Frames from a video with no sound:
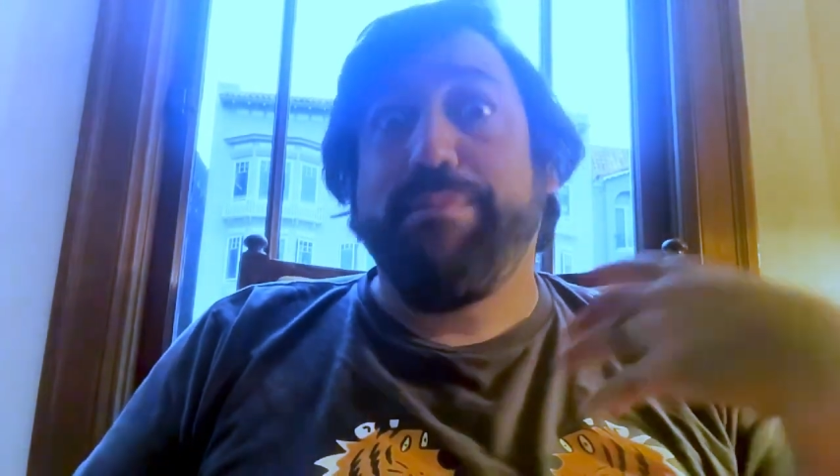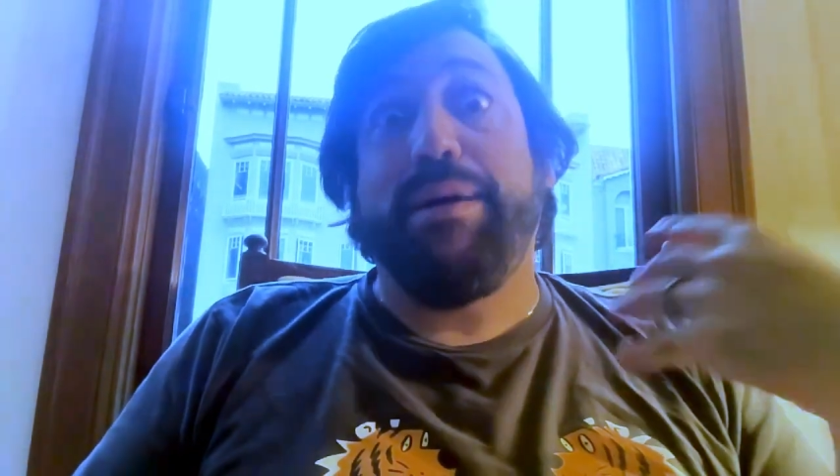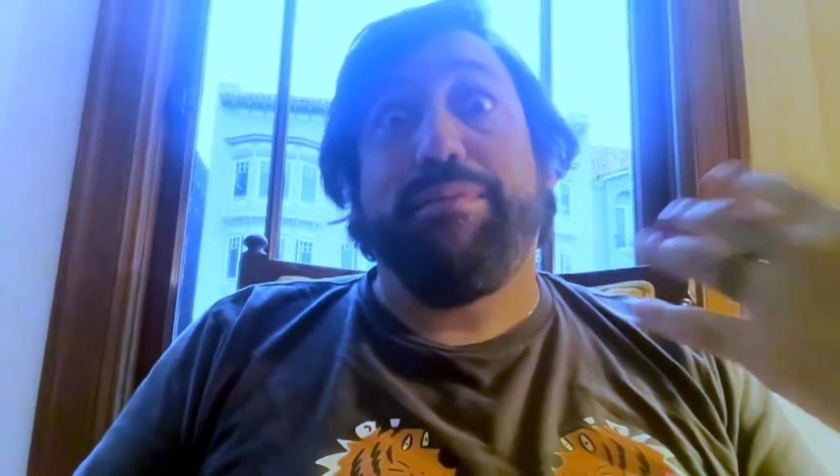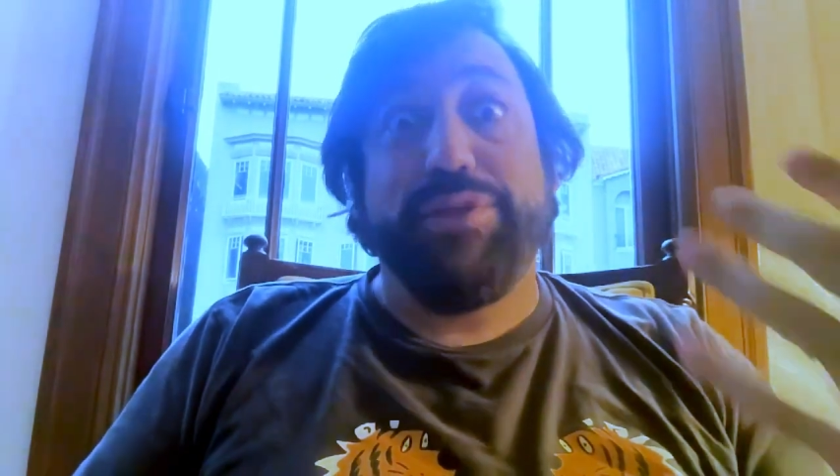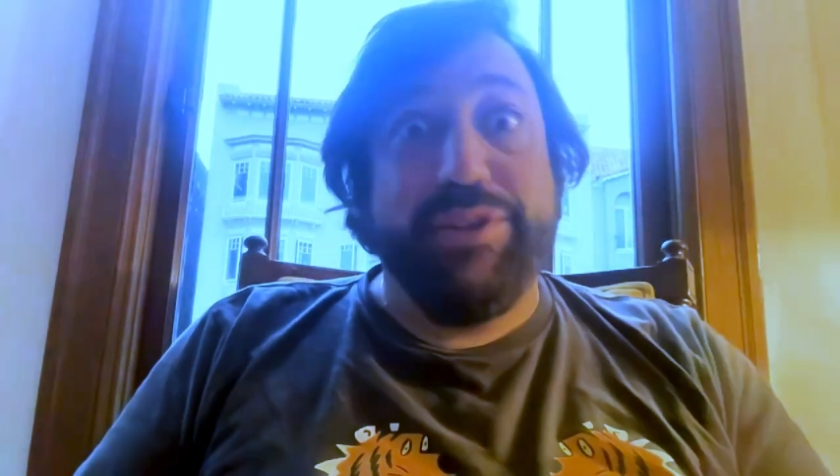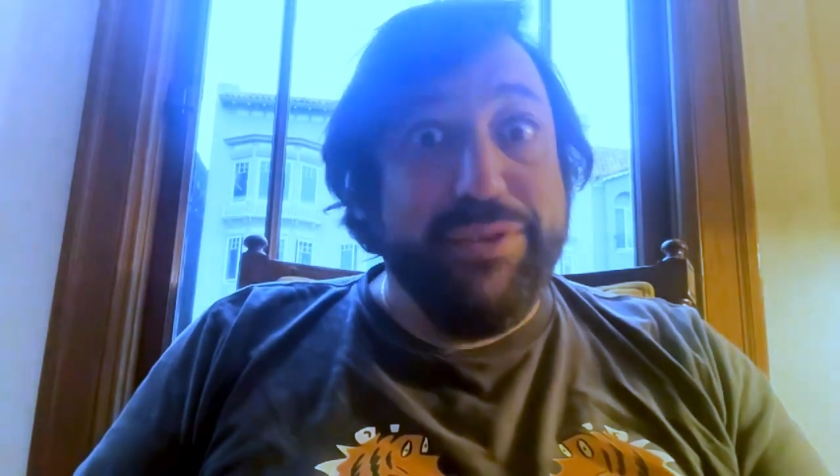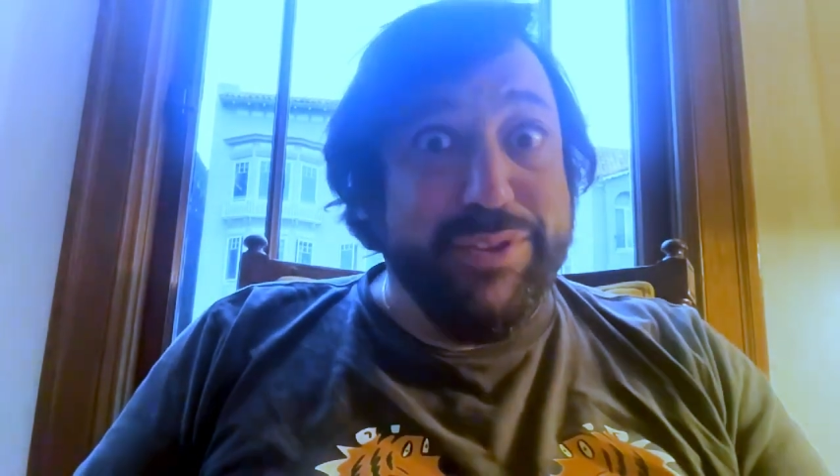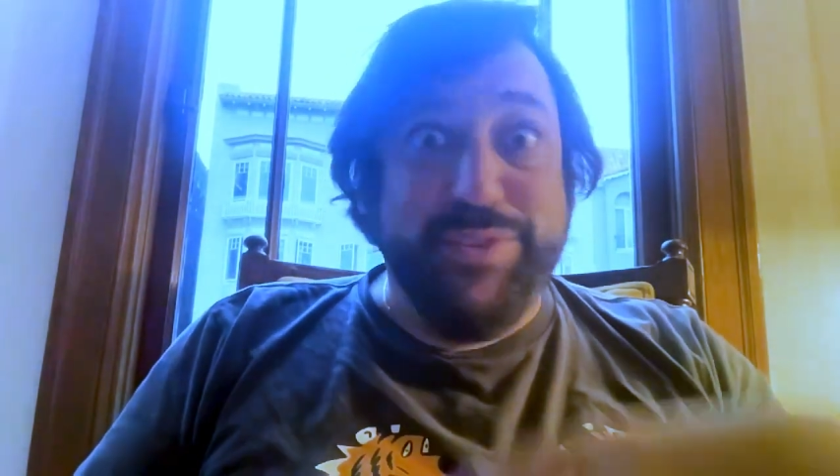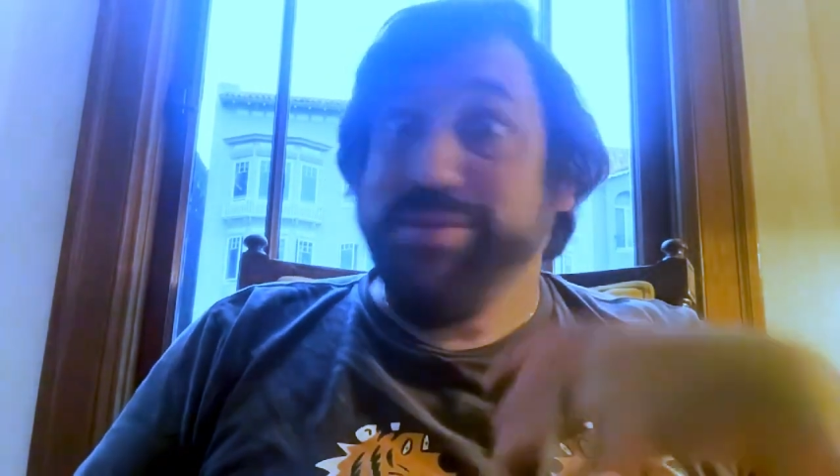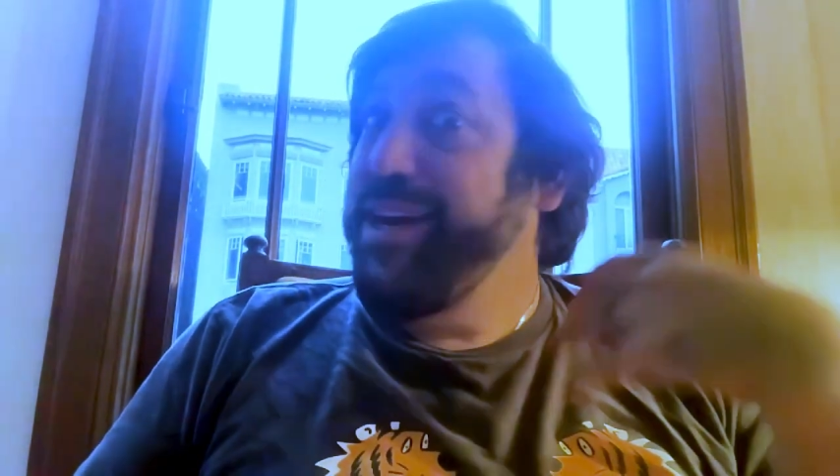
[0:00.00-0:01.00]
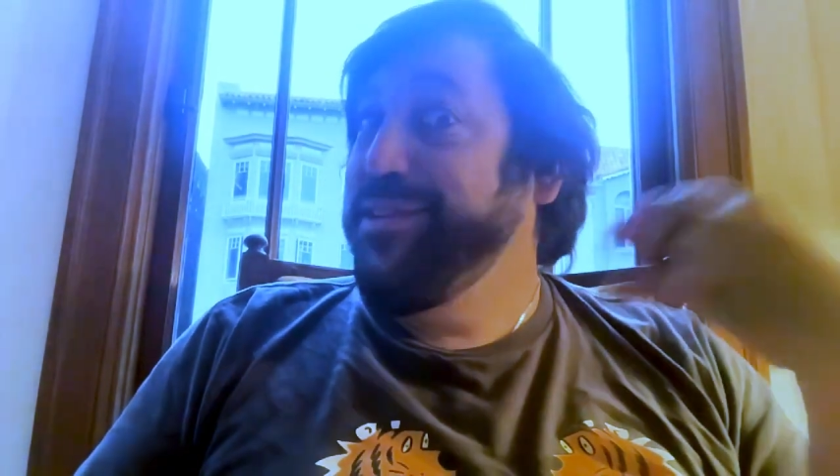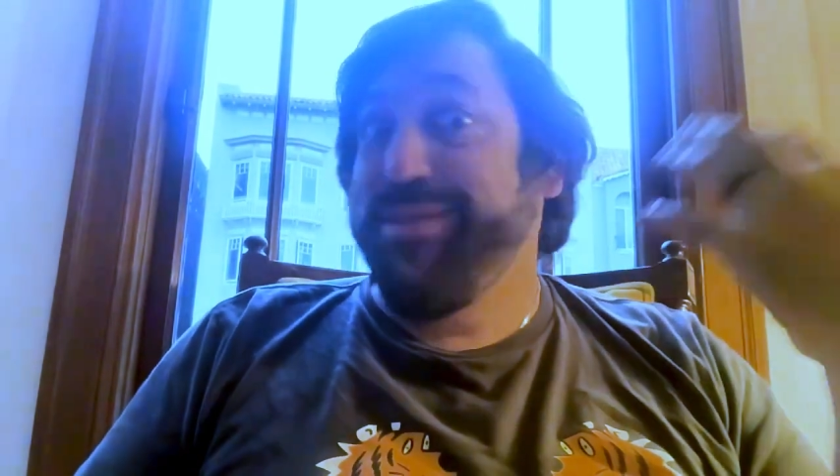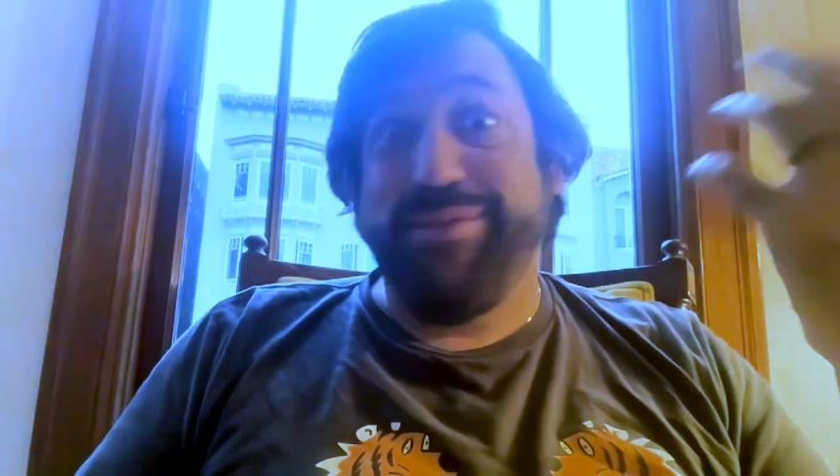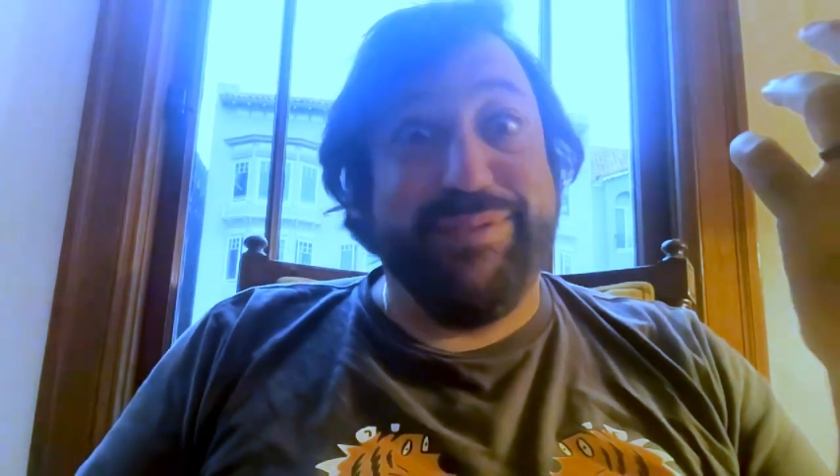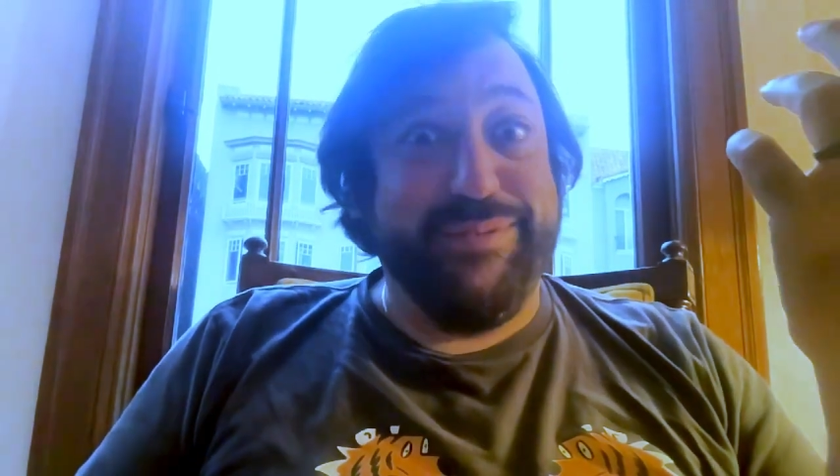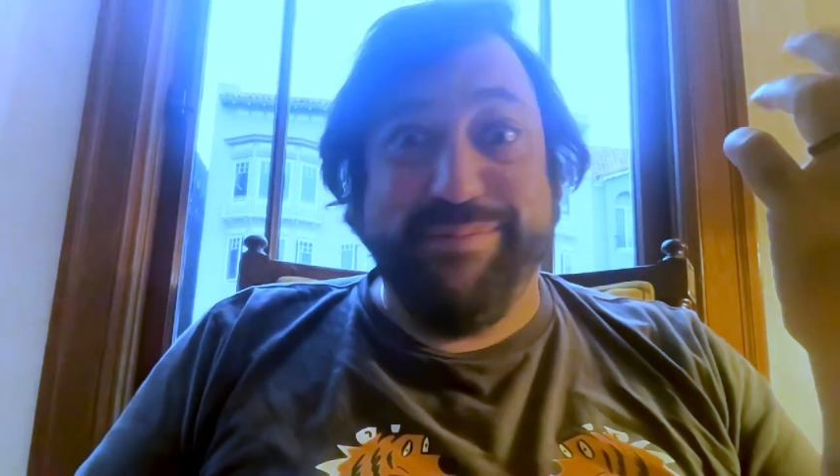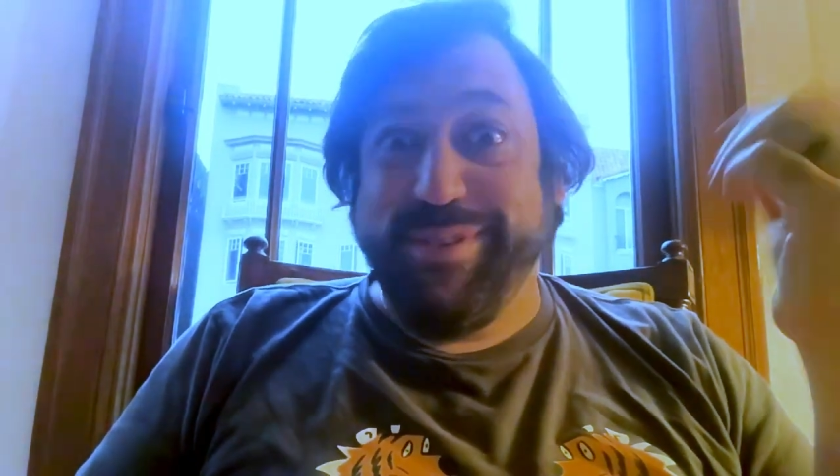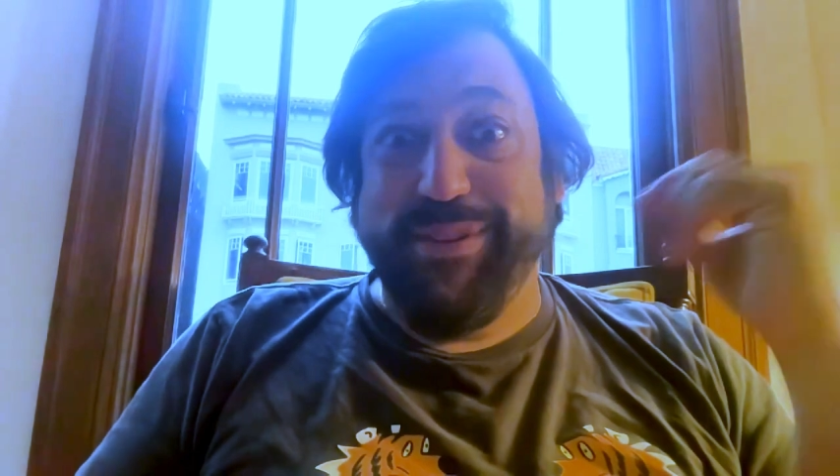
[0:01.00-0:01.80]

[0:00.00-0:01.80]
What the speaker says: publishers, and try to,